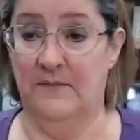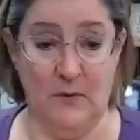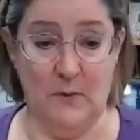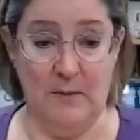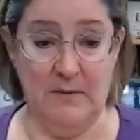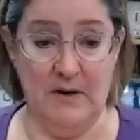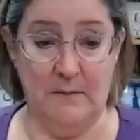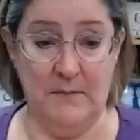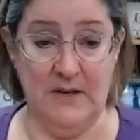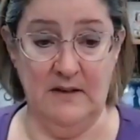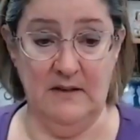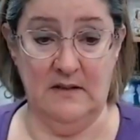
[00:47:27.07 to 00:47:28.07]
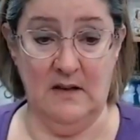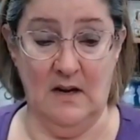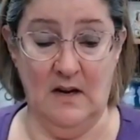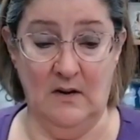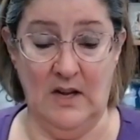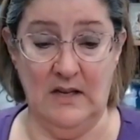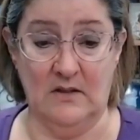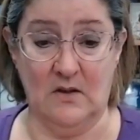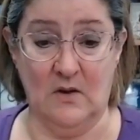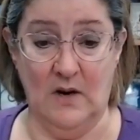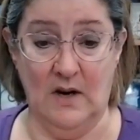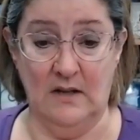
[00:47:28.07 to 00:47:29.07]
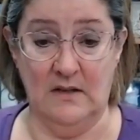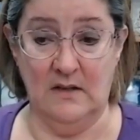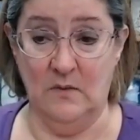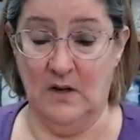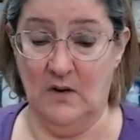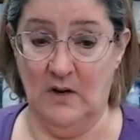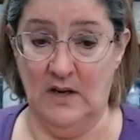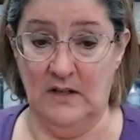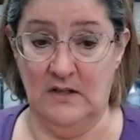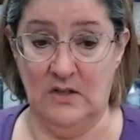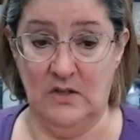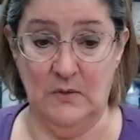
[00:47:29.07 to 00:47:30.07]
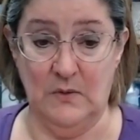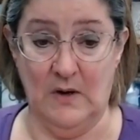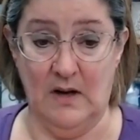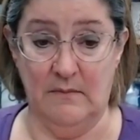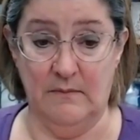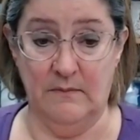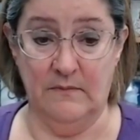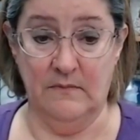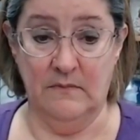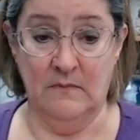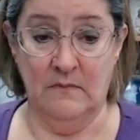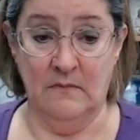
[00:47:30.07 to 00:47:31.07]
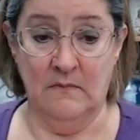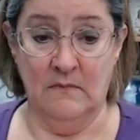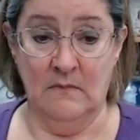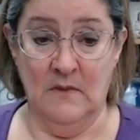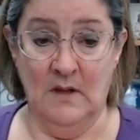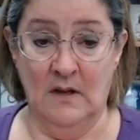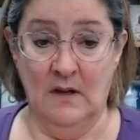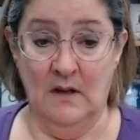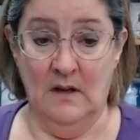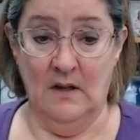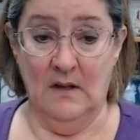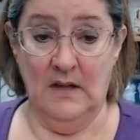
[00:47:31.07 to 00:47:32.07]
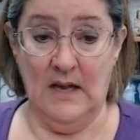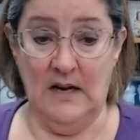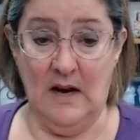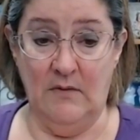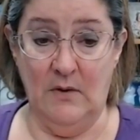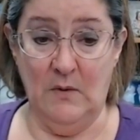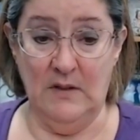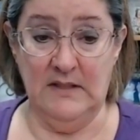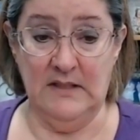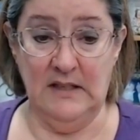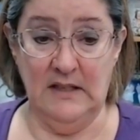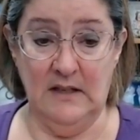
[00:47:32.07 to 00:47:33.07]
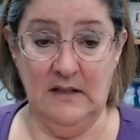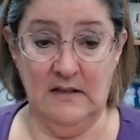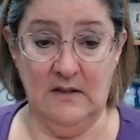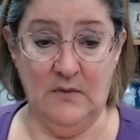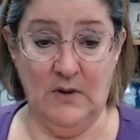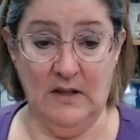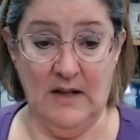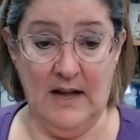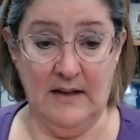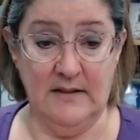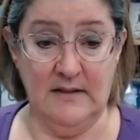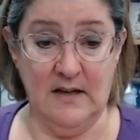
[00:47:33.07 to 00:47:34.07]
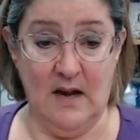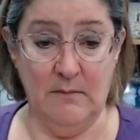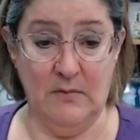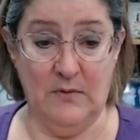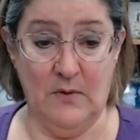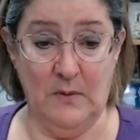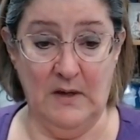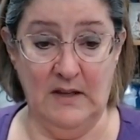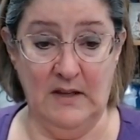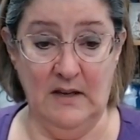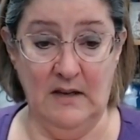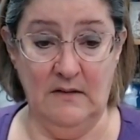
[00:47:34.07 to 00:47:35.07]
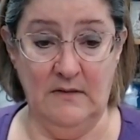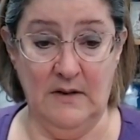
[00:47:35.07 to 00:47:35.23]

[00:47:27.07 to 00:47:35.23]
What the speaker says: Webinar piece, and we're going to okay. Let everyone see it for the last time before we leave.